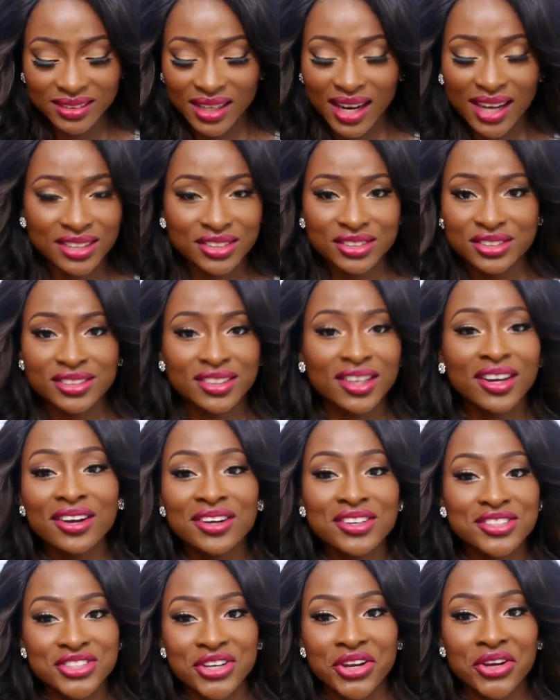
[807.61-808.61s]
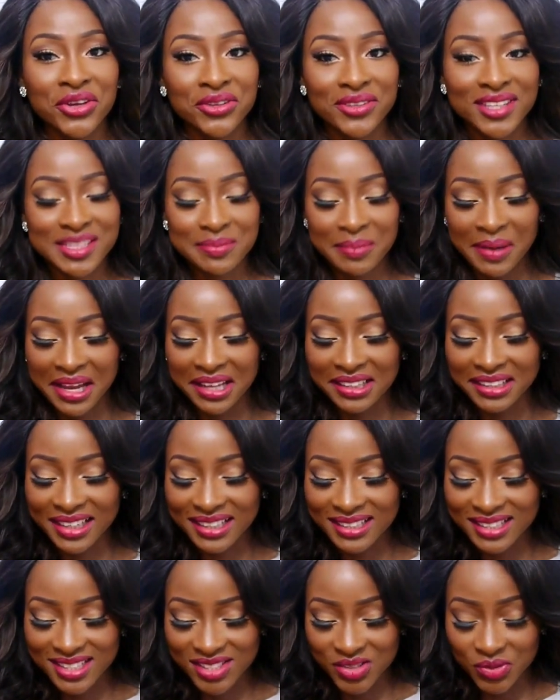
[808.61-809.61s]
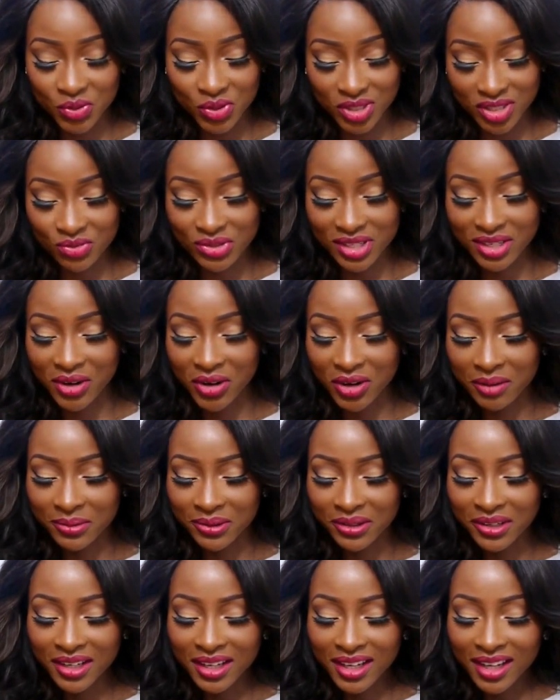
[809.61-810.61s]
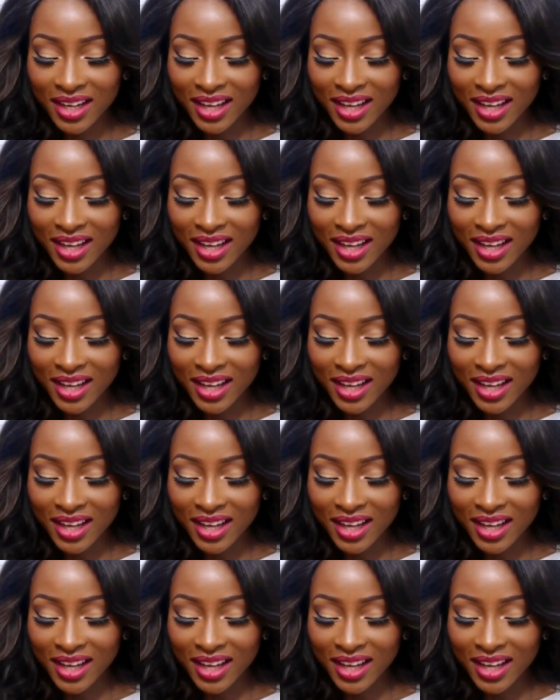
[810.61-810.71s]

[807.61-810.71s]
I just can't show you this palette. It's just really horrible.